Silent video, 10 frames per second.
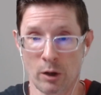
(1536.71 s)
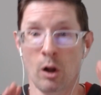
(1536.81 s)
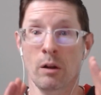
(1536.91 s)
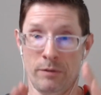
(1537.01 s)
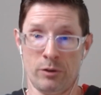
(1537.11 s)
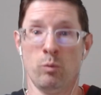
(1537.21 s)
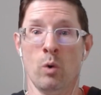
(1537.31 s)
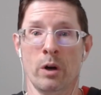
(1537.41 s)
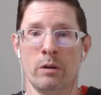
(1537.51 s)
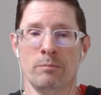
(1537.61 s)
All of this
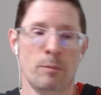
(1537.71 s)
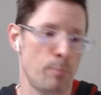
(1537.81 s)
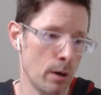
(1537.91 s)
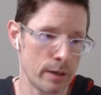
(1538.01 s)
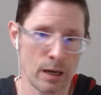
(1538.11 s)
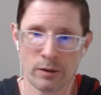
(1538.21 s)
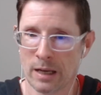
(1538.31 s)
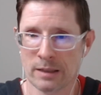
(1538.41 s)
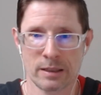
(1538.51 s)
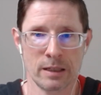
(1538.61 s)
work. Bug count
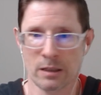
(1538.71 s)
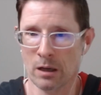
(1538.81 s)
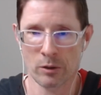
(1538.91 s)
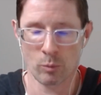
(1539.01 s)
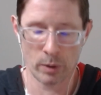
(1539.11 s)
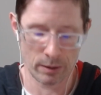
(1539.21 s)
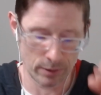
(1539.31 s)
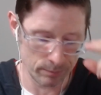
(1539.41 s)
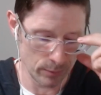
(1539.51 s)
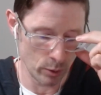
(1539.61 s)
has to get done or
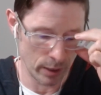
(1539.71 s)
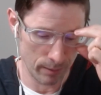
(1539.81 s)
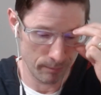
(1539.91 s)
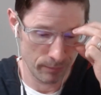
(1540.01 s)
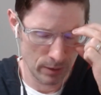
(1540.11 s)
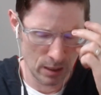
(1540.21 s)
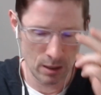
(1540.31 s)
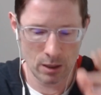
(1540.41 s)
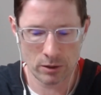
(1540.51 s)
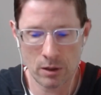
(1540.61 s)
whatever. Okay.
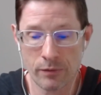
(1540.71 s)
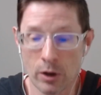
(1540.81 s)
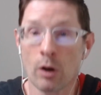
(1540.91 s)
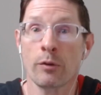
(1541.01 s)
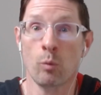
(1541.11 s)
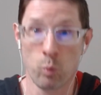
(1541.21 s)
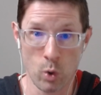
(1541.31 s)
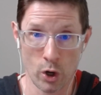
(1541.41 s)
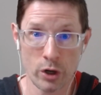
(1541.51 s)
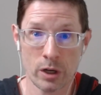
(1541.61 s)
So then you've got all the
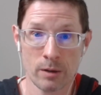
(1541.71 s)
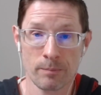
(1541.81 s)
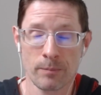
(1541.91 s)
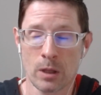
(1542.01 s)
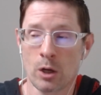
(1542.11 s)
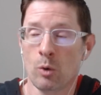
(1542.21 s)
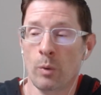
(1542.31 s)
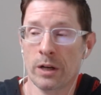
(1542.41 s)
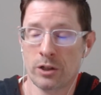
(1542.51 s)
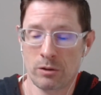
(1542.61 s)
work,
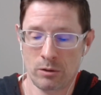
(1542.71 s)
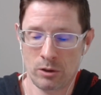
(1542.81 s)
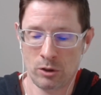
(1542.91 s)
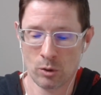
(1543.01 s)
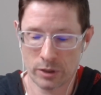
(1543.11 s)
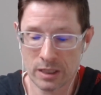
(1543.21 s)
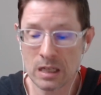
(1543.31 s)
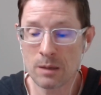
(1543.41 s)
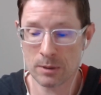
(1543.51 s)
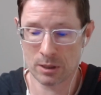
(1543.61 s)
which your
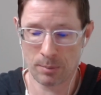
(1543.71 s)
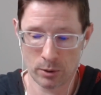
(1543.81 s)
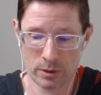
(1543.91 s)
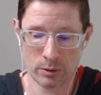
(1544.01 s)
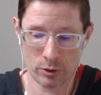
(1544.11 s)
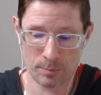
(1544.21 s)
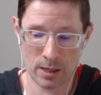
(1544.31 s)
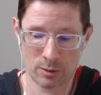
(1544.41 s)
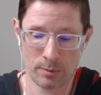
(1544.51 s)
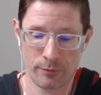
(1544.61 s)
team is supposedly
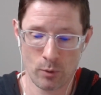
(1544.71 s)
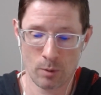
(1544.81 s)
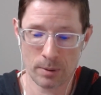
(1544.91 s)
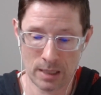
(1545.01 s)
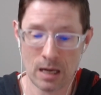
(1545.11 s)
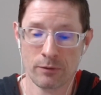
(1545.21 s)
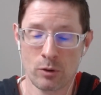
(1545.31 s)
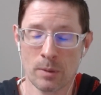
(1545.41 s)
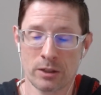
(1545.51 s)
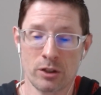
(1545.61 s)
responsible for, but they have too
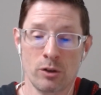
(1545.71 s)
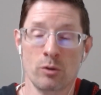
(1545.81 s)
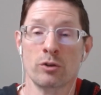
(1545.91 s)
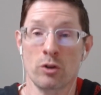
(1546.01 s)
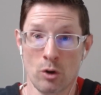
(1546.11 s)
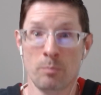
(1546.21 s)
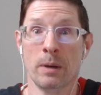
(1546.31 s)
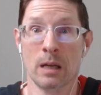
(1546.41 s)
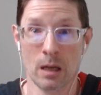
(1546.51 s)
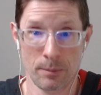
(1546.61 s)
much to do, so you're
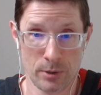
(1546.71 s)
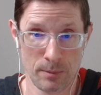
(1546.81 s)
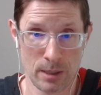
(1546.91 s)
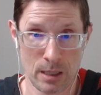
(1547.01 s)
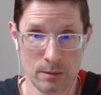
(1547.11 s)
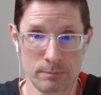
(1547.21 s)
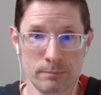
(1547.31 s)
picking up some of that.